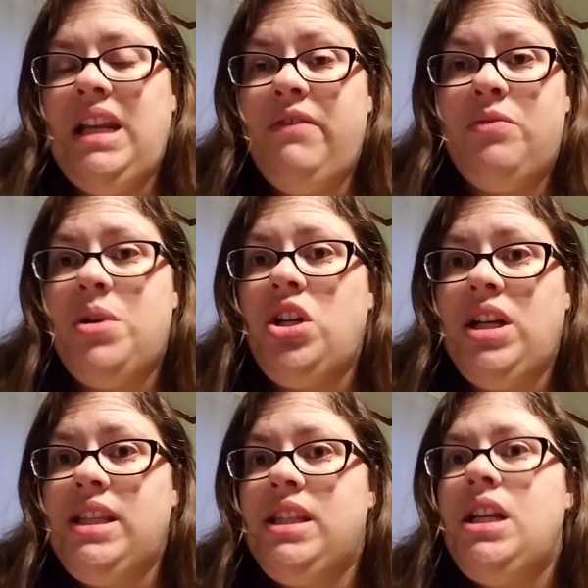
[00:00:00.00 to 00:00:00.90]
them for
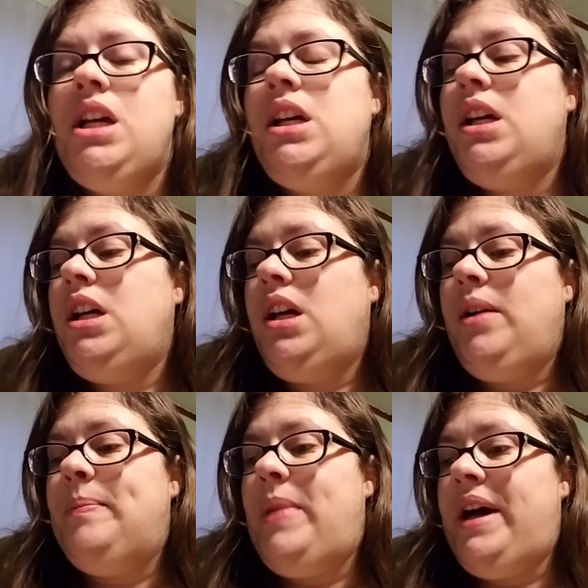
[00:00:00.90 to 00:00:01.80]
projects.
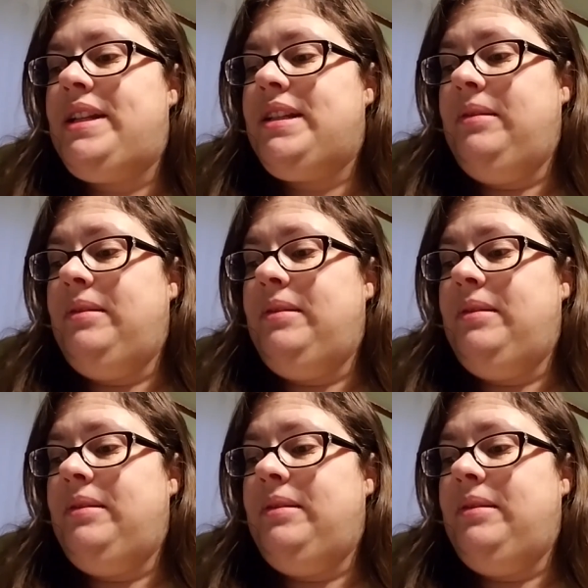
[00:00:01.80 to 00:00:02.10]
But